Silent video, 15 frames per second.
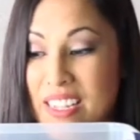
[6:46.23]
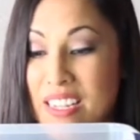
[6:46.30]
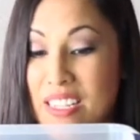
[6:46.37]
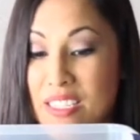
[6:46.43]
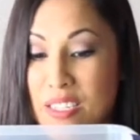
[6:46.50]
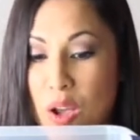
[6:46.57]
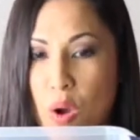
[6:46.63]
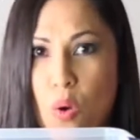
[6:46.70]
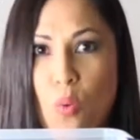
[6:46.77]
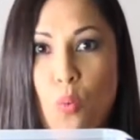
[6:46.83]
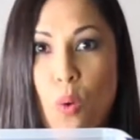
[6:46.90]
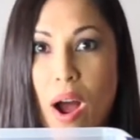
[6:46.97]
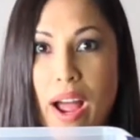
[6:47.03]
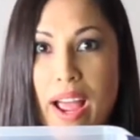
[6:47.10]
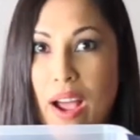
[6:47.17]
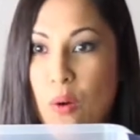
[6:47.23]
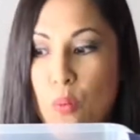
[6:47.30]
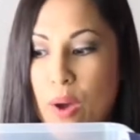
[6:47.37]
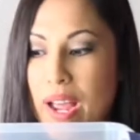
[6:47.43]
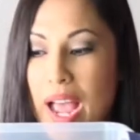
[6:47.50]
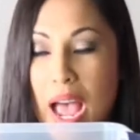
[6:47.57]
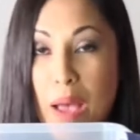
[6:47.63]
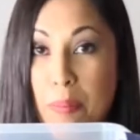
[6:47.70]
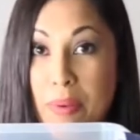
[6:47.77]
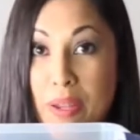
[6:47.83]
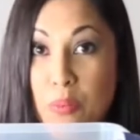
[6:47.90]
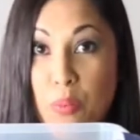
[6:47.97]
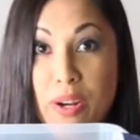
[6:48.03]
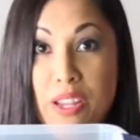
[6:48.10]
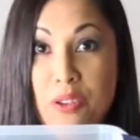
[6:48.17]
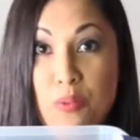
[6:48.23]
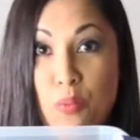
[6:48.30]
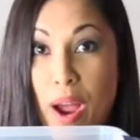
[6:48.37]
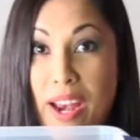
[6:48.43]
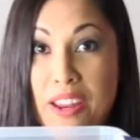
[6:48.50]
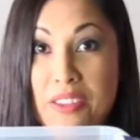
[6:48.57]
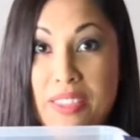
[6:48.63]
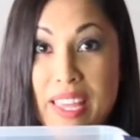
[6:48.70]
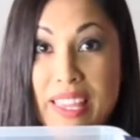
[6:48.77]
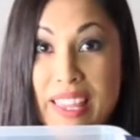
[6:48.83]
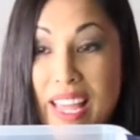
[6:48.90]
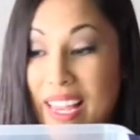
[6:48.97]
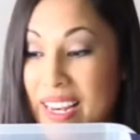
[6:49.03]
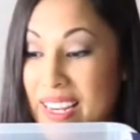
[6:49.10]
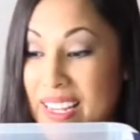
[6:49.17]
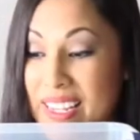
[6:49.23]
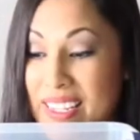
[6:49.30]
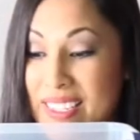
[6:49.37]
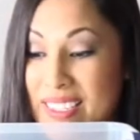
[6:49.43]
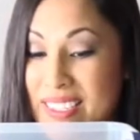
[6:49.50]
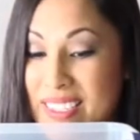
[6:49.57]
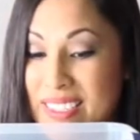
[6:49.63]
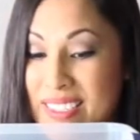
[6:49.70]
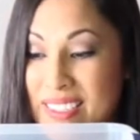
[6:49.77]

So what happened? Why do you think that is?